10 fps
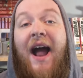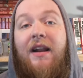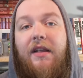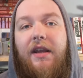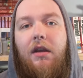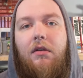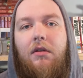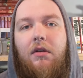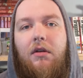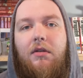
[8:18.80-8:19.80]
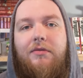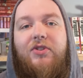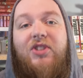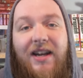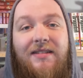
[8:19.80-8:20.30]
finally,
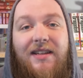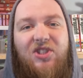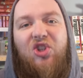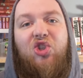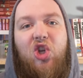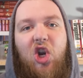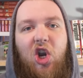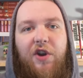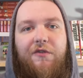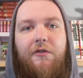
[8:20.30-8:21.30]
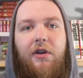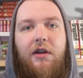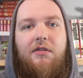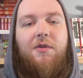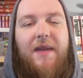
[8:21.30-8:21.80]
does it deserve
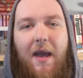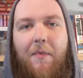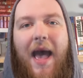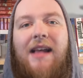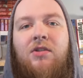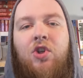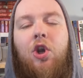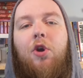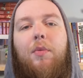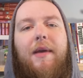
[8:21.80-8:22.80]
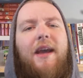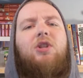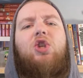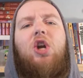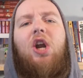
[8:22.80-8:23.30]
to be a Best
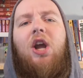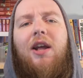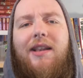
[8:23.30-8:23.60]
Picture